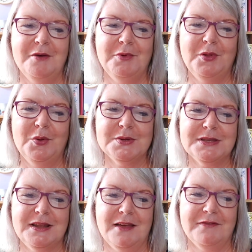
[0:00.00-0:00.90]
will
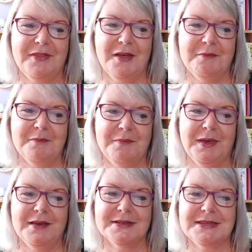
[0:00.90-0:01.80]
also love them
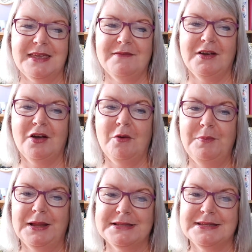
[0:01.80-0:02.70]
because even
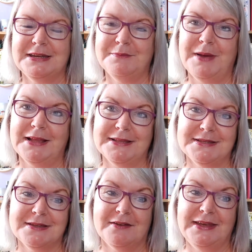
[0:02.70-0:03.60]
complex knitting
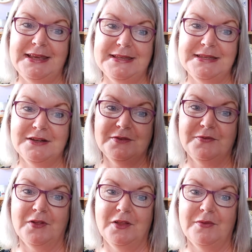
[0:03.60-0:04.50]
patterns are easier to
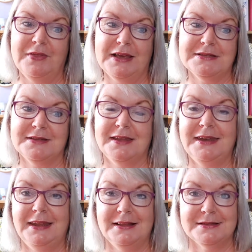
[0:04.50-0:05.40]
follow thanks to the
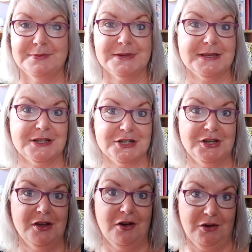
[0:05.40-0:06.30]
needle's precision
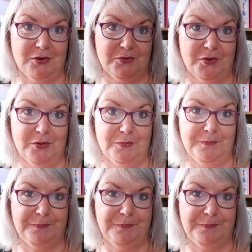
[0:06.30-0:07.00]
yarn control.